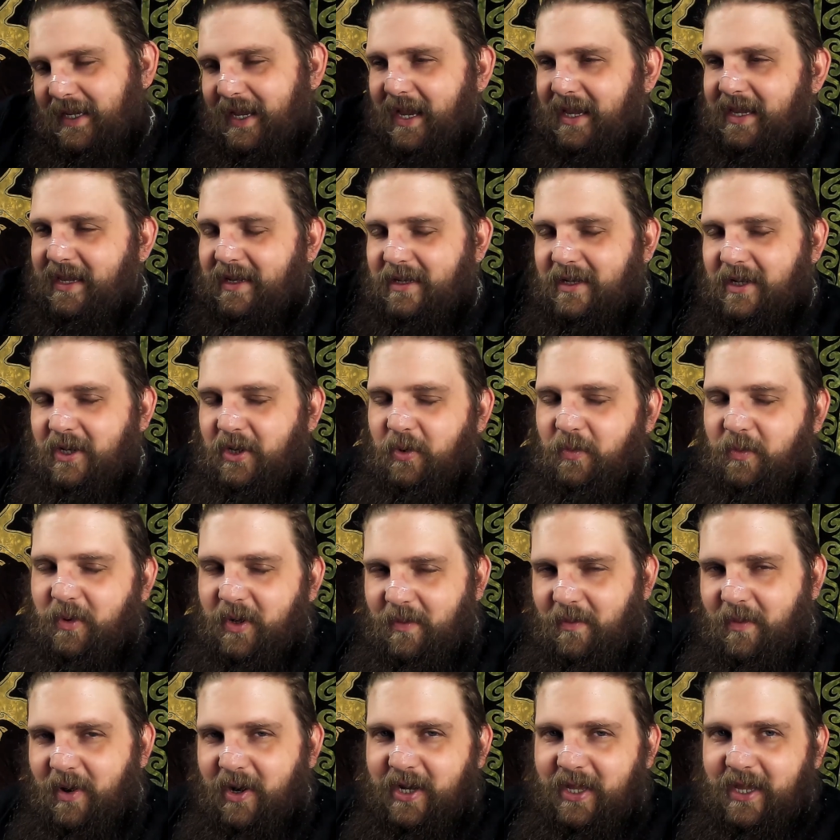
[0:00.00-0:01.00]
I get a little
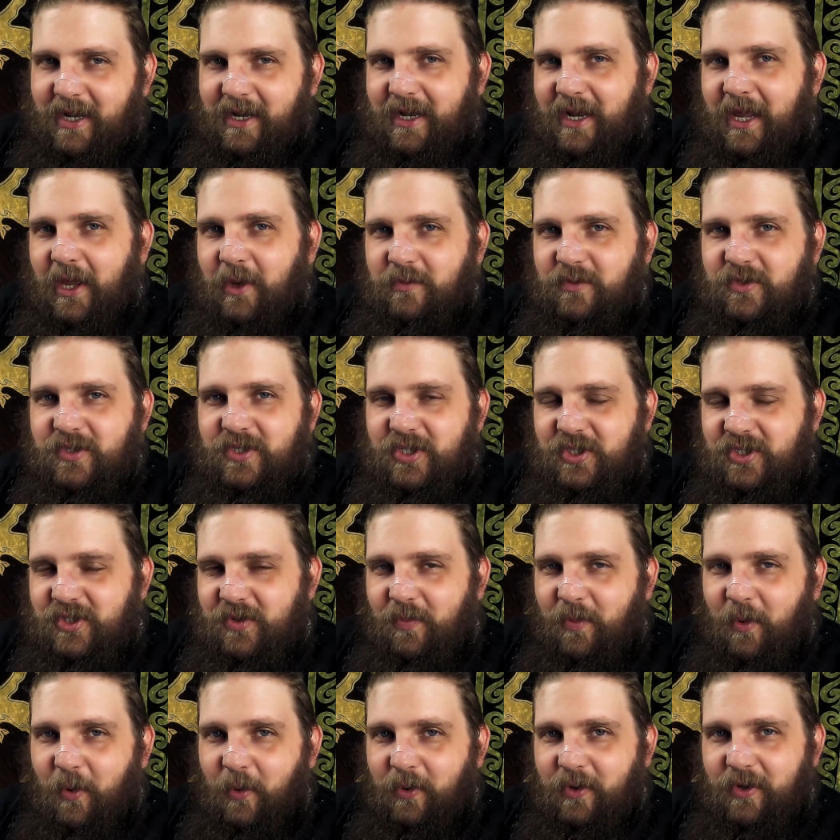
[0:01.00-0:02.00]
bit of money and it helps to
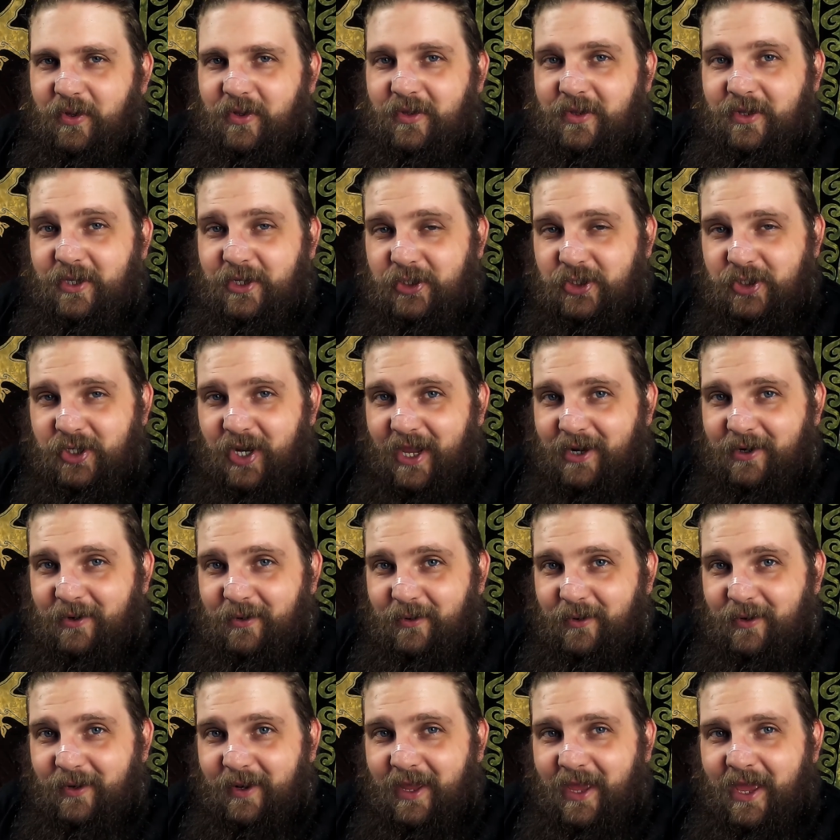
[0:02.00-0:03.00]
support the
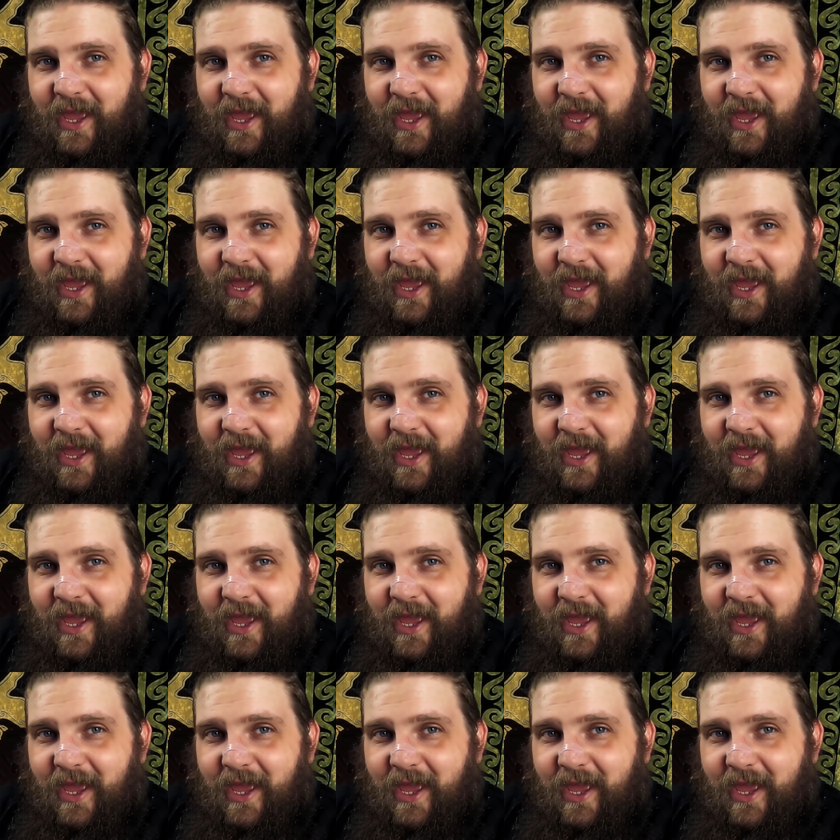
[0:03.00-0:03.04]
channel.